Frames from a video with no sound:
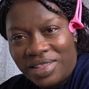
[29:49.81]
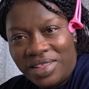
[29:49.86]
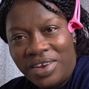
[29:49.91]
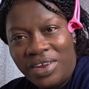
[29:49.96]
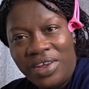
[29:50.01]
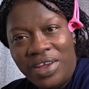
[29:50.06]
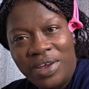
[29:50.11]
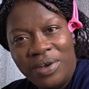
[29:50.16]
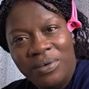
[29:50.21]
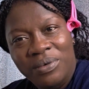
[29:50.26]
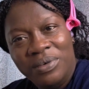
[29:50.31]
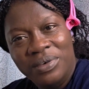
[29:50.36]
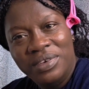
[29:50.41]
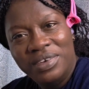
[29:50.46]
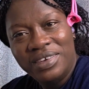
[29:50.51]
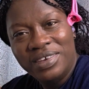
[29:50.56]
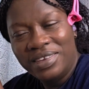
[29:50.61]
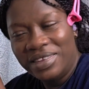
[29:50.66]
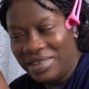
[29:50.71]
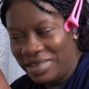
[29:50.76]

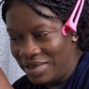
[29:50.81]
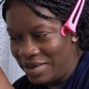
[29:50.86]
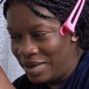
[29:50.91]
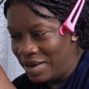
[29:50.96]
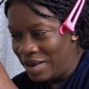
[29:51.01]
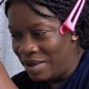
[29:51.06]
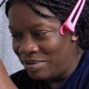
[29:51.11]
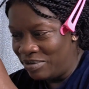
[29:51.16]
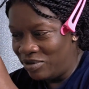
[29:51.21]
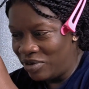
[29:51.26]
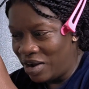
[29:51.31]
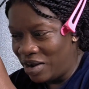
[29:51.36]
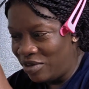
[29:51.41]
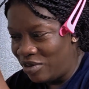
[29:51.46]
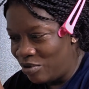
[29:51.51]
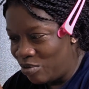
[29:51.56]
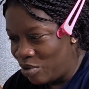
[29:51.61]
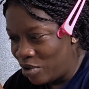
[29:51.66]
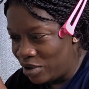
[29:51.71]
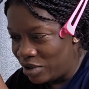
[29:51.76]
3-year-old that I'm
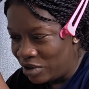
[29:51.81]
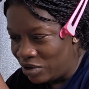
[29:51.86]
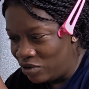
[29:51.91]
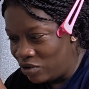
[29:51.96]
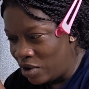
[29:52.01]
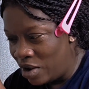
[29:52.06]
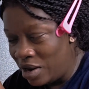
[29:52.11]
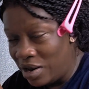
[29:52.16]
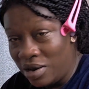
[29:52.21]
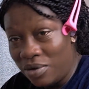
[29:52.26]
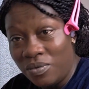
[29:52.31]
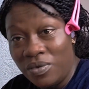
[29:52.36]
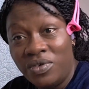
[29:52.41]
trying to potty train,